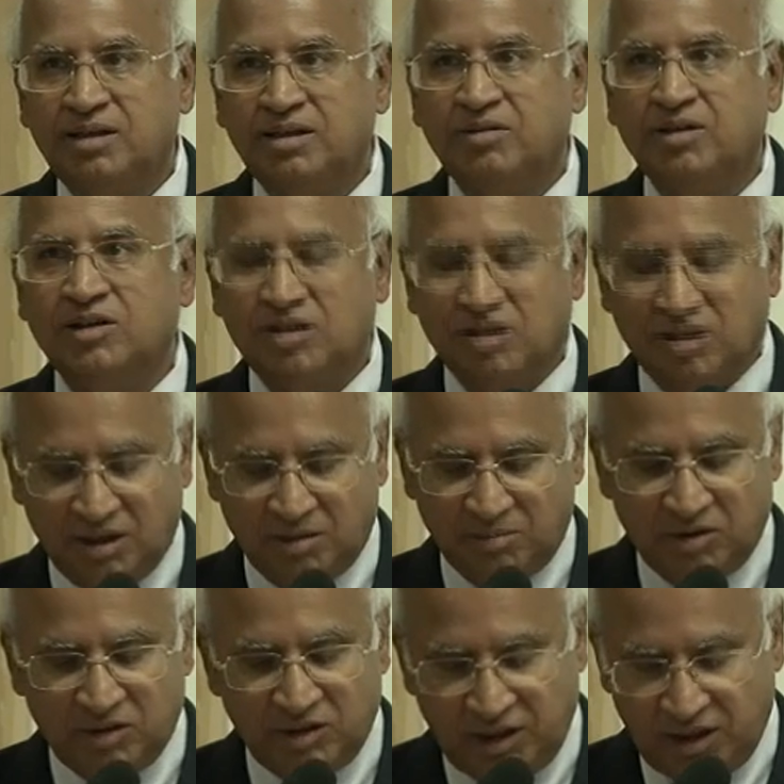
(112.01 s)
We are talking
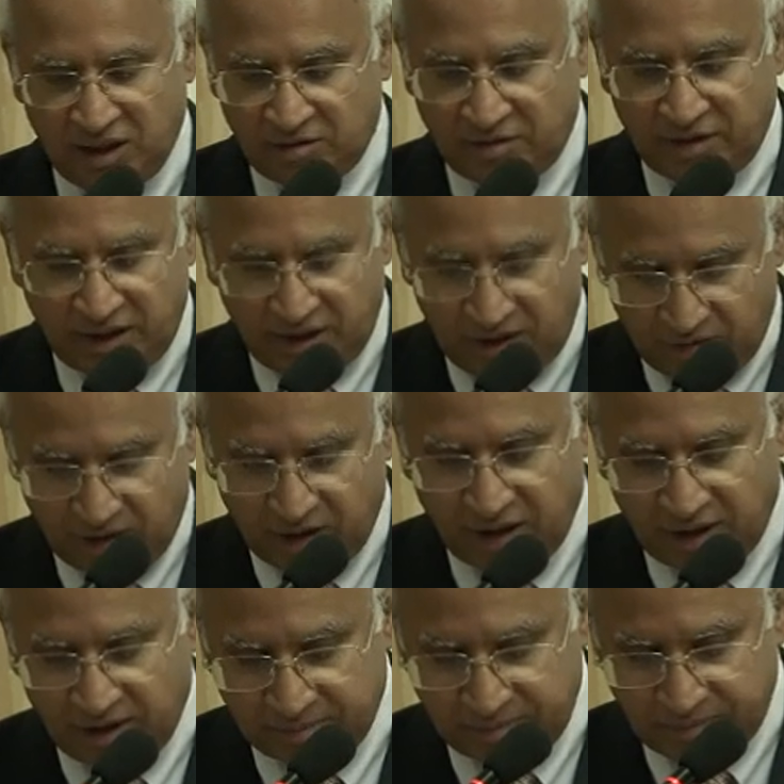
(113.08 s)
about the year 2020.